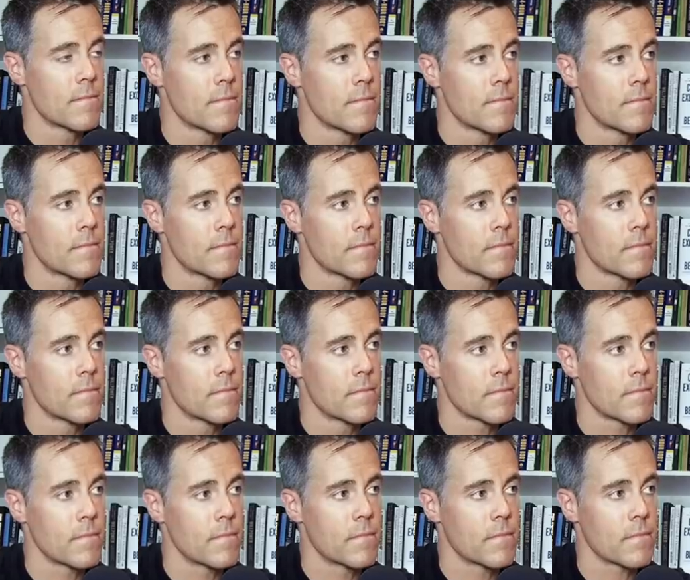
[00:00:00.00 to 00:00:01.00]

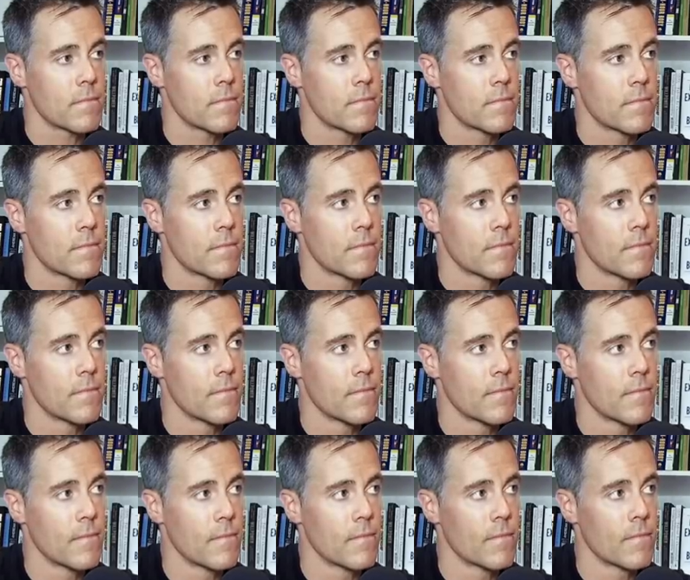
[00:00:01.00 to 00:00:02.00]

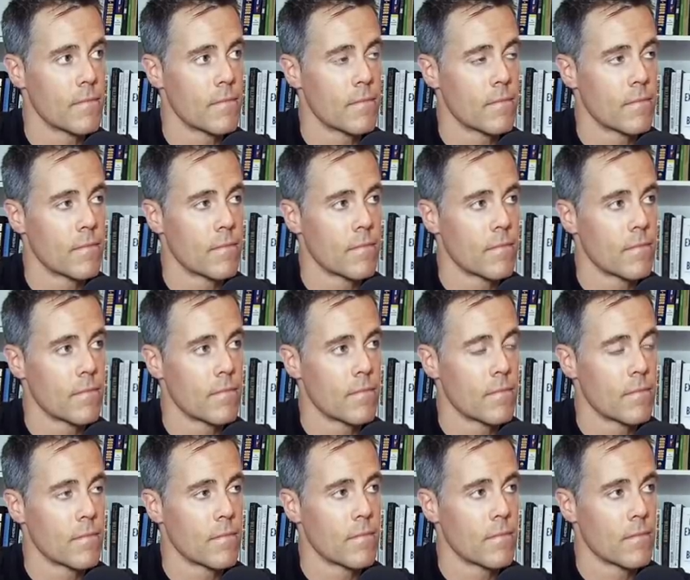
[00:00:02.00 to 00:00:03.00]

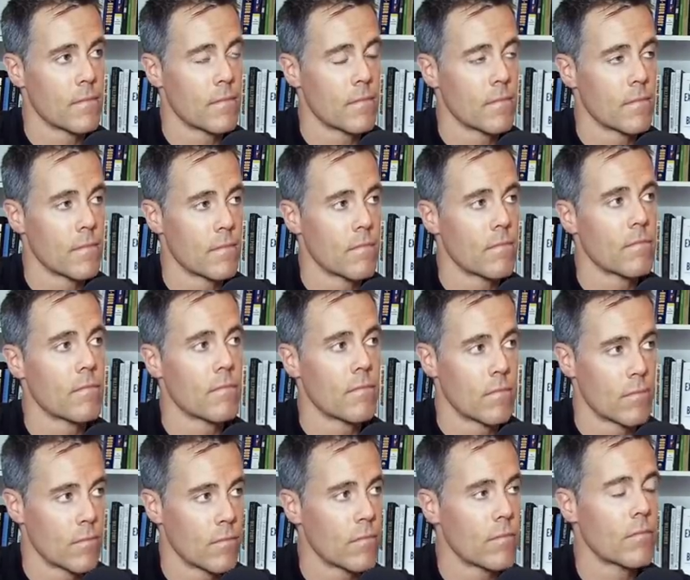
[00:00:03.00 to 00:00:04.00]

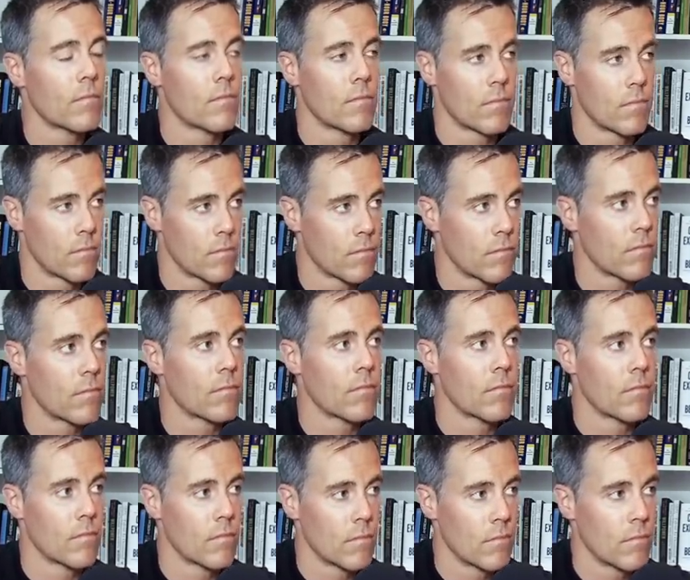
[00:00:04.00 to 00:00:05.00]
(not speaking)